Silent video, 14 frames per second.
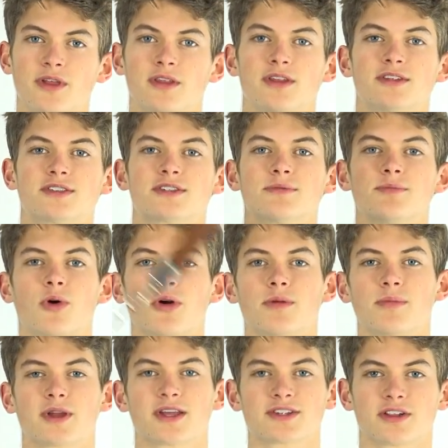This is important
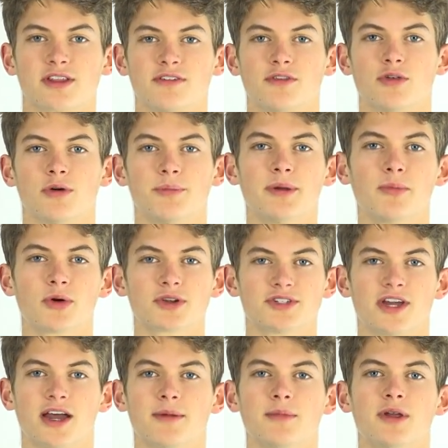because it'll give you a bit more
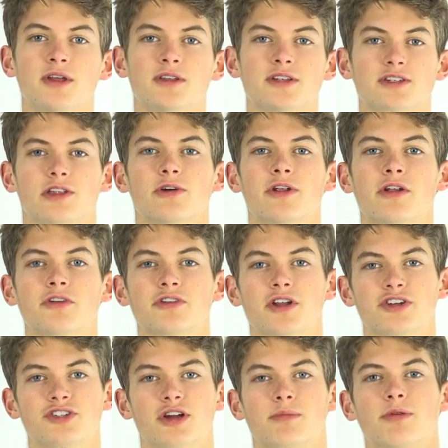time to slow down your
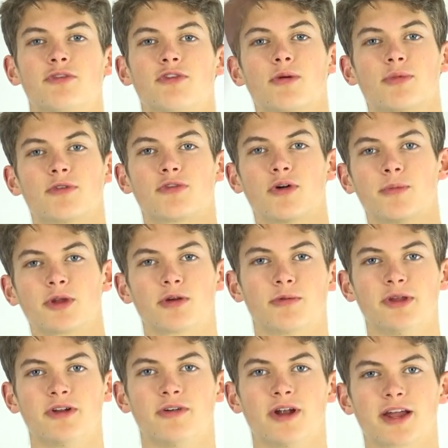nunchuck before performing your
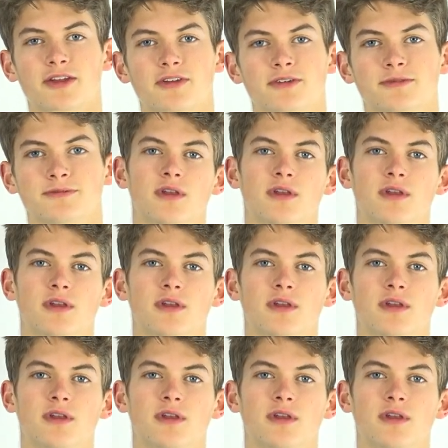redirect.